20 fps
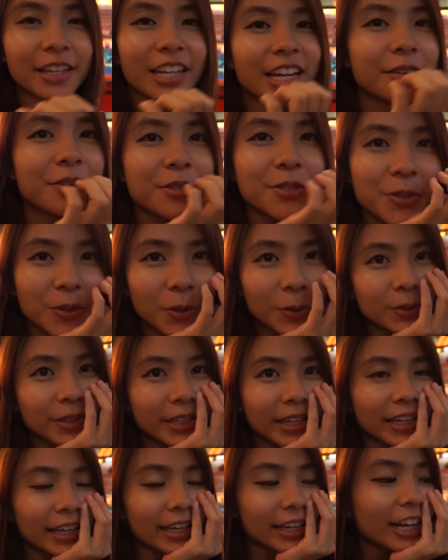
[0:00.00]
and I'm so
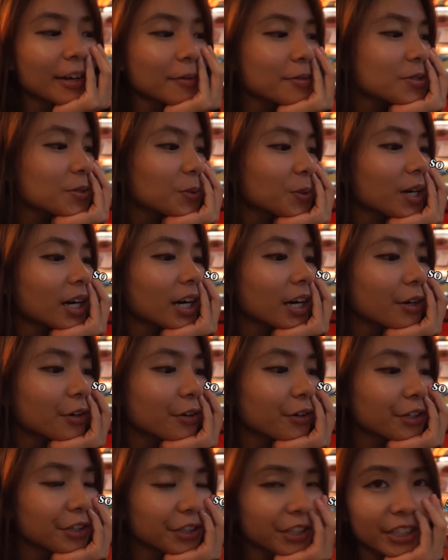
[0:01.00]
dead, I'm so
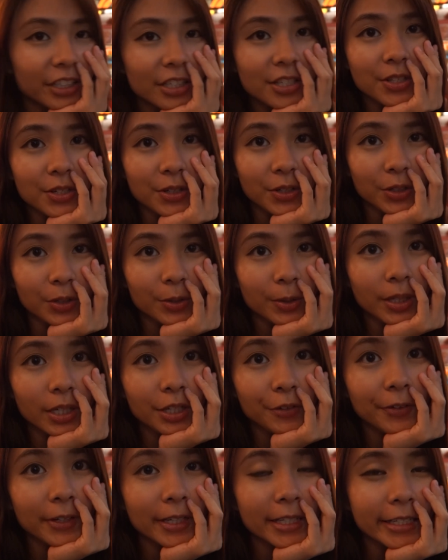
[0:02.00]
hungry. So
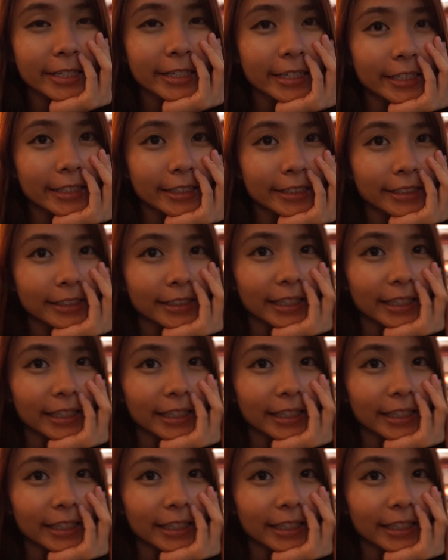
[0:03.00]
here for dinner